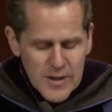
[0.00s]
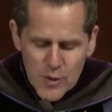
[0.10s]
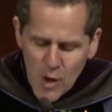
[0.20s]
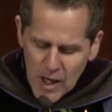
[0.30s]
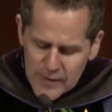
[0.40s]

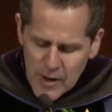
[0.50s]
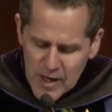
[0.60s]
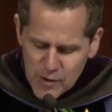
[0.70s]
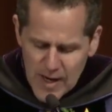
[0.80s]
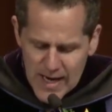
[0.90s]
To all of
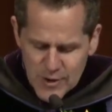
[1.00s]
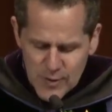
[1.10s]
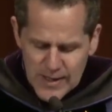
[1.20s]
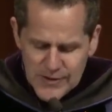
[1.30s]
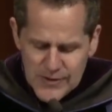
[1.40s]
our
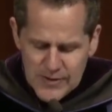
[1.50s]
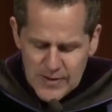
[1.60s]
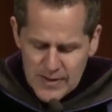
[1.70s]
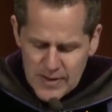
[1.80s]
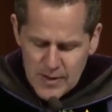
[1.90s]
graduates,
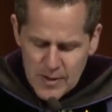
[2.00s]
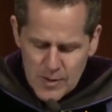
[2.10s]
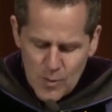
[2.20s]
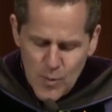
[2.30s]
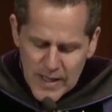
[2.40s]

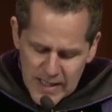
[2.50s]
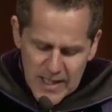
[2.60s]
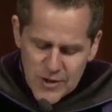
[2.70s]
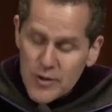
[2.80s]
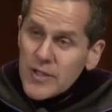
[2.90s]
we
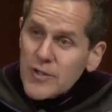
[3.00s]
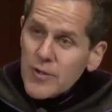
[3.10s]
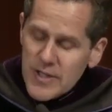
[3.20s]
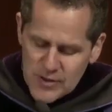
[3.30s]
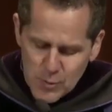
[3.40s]
need you to
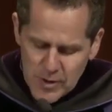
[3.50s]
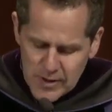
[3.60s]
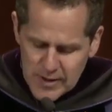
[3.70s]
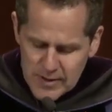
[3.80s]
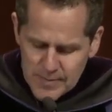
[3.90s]
do this
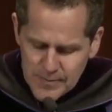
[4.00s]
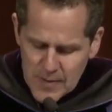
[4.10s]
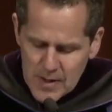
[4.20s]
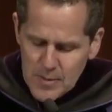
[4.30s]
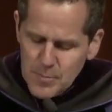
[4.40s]
work.
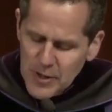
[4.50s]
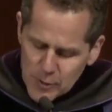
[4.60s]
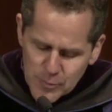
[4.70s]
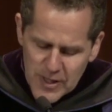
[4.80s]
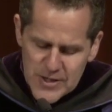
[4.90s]

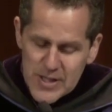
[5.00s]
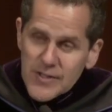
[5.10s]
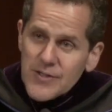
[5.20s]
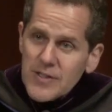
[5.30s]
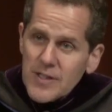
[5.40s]
Build
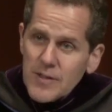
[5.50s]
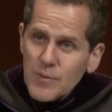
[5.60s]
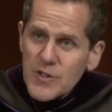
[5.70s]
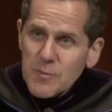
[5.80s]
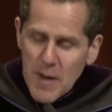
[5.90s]
bridges,
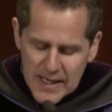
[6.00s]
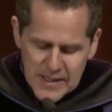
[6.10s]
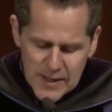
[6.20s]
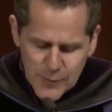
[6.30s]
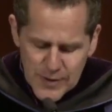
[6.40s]
respect
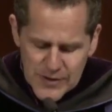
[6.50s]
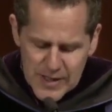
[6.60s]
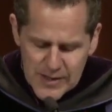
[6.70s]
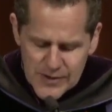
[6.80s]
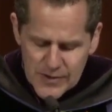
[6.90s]

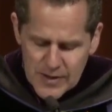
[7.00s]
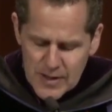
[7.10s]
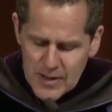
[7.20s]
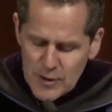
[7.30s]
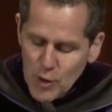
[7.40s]
differences,
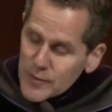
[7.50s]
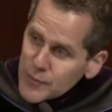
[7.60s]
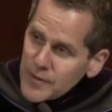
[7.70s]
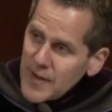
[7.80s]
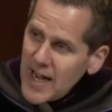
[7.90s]
look
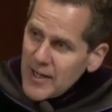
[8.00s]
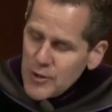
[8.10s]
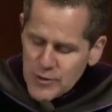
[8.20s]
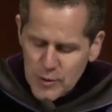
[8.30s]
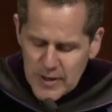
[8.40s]
for
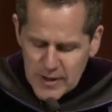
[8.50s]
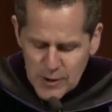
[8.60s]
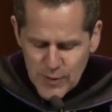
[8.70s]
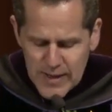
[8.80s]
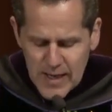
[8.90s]
values you can
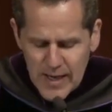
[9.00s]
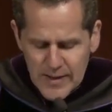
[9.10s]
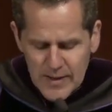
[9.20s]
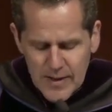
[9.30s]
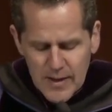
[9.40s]
agree
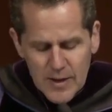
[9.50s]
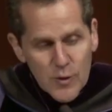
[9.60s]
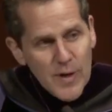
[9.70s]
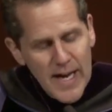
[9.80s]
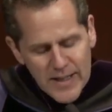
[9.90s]
on,
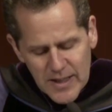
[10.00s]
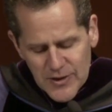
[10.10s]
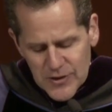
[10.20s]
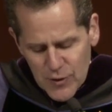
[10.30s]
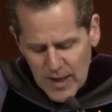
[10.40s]
create
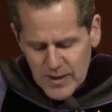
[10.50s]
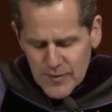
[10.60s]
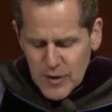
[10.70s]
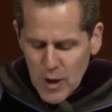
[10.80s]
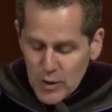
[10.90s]

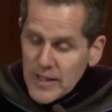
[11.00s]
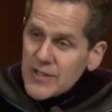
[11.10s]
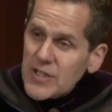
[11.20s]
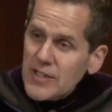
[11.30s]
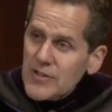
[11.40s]
constructive
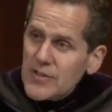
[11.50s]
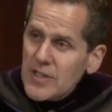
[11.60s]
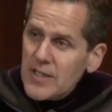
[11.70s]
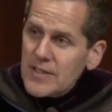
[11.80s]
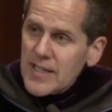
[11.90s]
coalitions
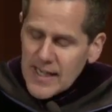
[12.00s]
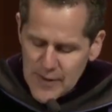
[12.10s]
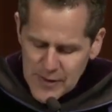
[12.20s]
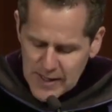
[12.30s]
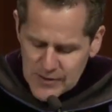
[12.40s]
to
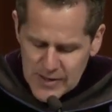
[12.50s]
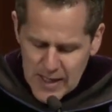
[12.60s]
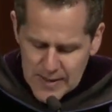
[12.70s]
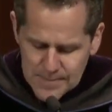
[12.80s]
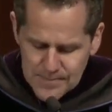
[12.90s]
get things
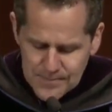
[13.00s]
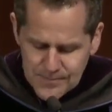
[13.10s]
done.